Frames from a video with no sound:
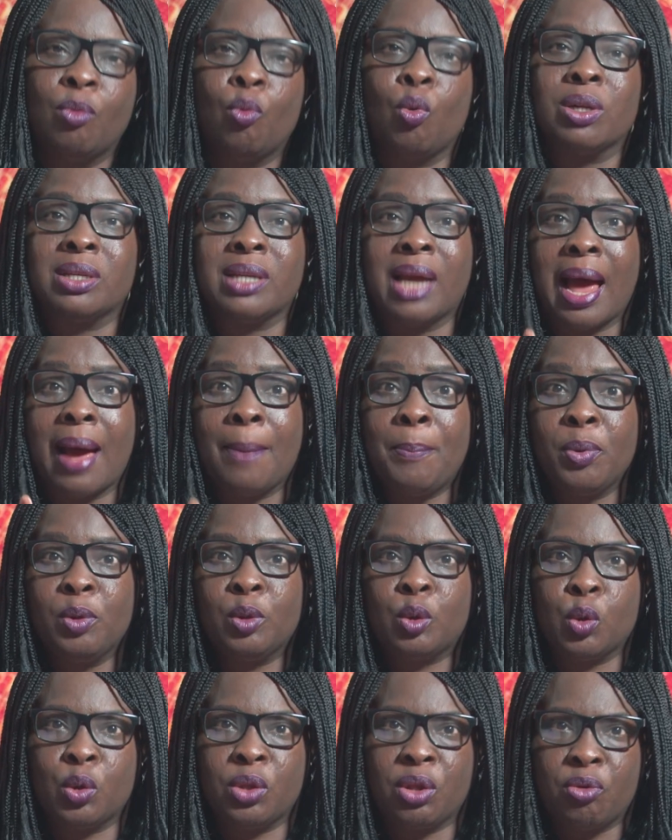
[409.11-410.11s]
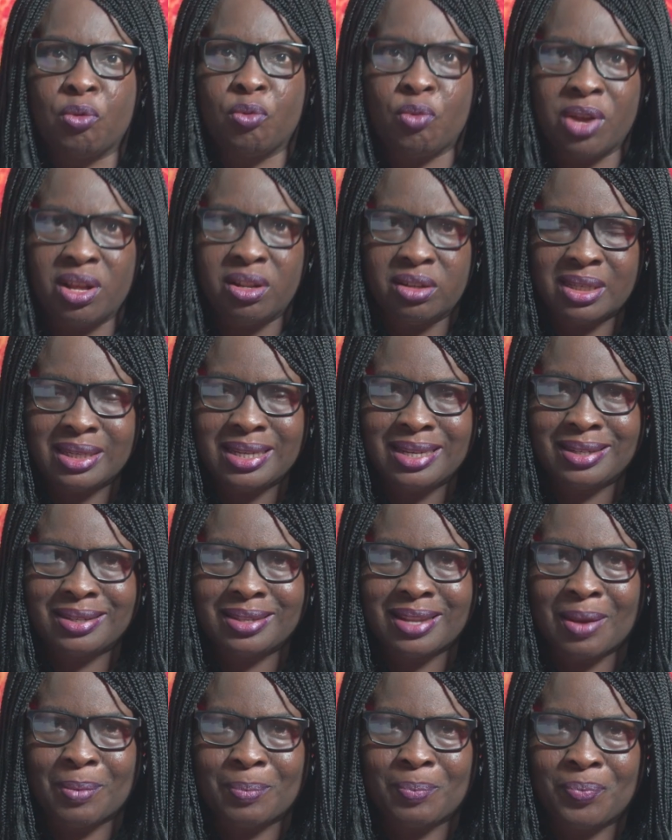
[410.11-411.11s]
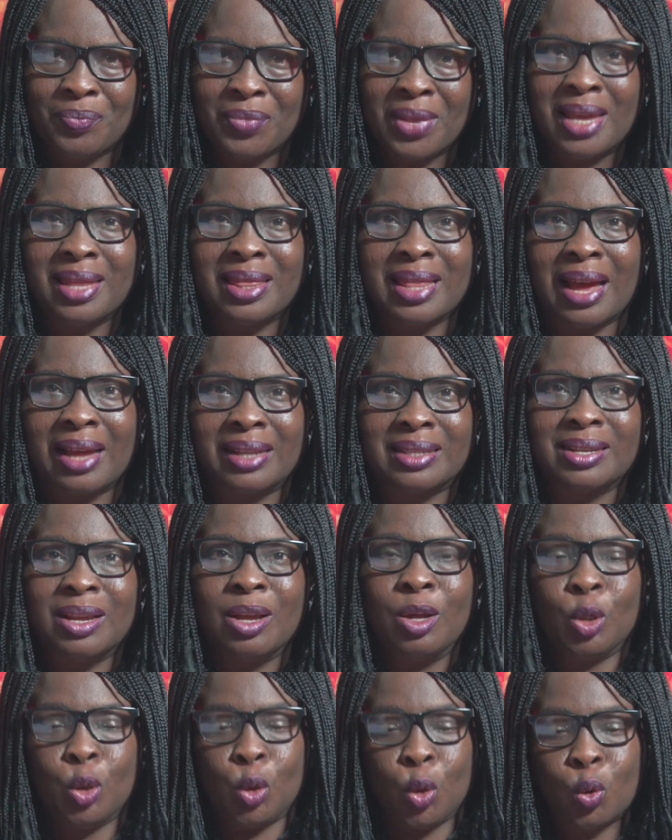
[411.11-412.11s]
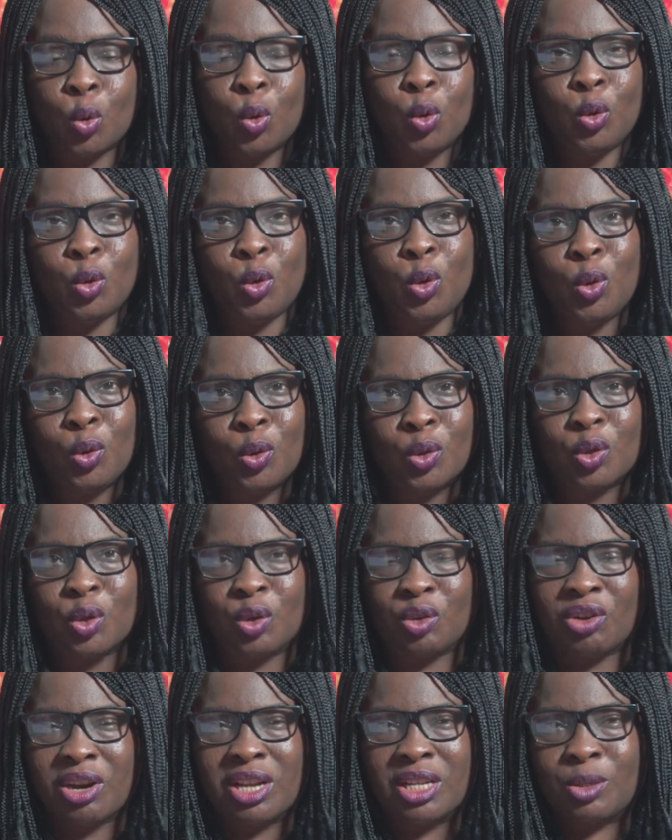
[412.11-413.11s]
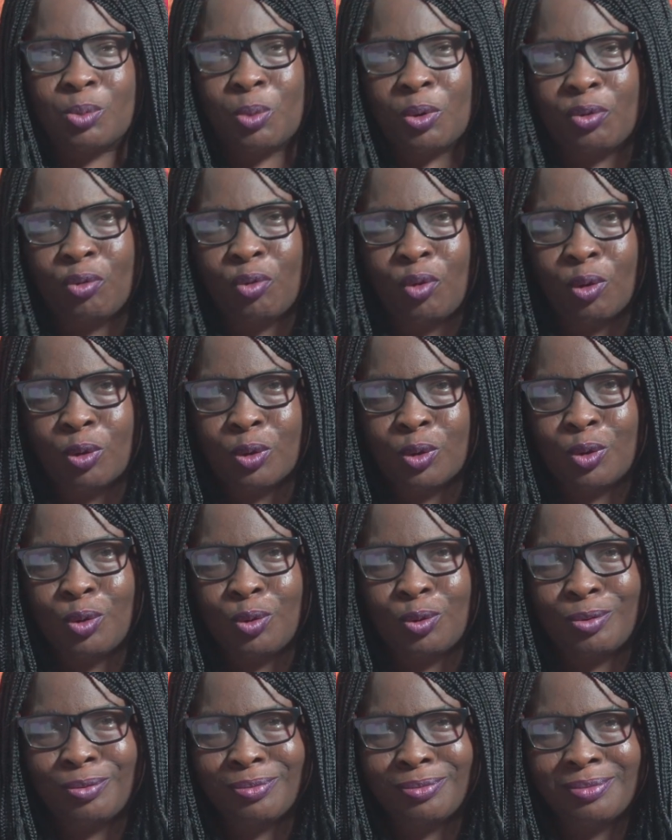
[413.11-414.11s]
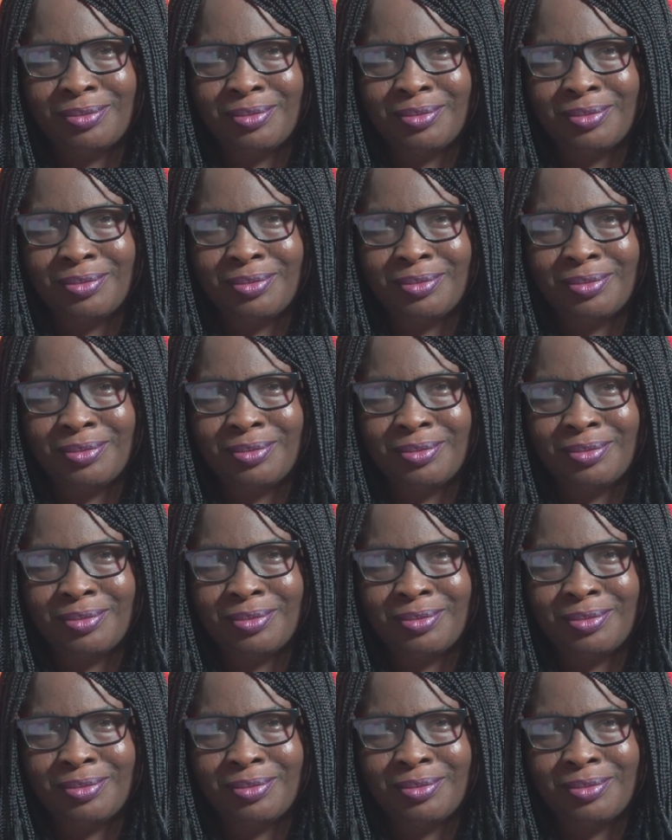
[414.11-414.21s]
What happened to the rail system that you could use to transport fuel to?